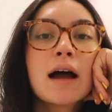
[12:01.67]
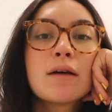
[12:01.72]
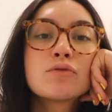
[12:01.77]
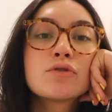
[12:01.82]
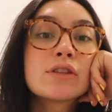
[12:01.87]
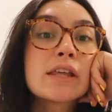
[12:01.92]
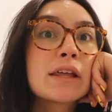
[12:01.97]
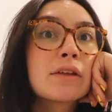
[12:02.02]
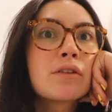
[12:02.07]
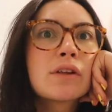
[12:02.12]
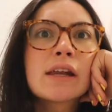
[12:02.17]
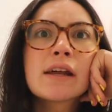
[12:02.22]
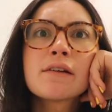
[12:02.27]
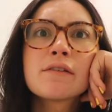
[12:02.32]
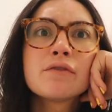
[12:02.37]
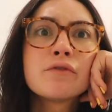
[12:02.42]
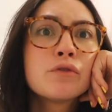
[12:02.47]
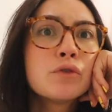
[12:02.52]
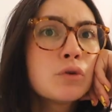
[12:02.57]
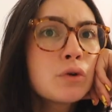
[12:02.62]
I'm so thankful that I
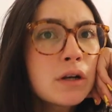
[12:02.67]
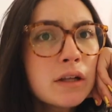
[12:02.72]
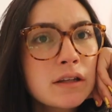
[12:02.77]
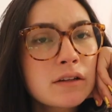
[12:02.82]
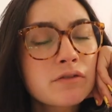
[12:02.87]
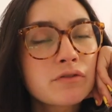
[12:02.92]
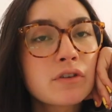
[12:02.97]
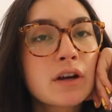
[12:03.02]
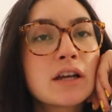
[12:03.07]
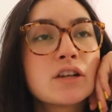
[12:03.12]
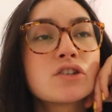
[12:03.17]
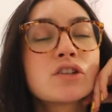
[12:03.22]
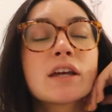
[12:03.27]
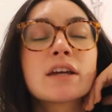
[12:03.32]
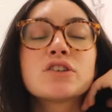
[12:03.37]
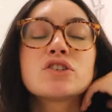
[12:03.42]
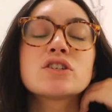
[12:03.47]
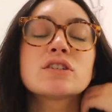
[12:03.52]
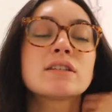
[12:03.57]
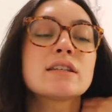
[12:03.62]
have food in the fridge.
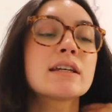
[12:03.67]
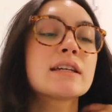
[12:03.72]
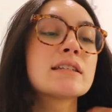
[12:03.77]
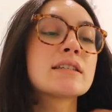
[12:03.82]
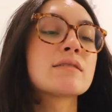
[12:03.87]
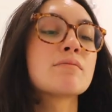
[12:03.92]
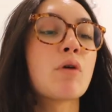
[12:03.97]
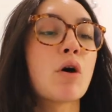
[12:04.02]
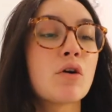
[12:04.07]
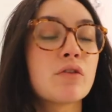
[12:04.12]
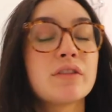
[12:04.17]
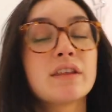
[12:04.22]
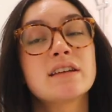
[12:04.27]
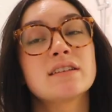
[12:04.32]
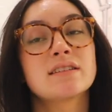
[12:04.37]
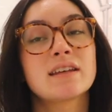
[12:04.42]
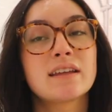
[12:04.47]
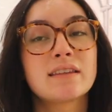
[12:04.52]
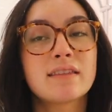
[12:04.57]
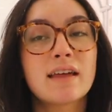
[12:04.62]
Like, just like small
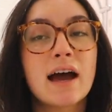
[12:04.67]
things like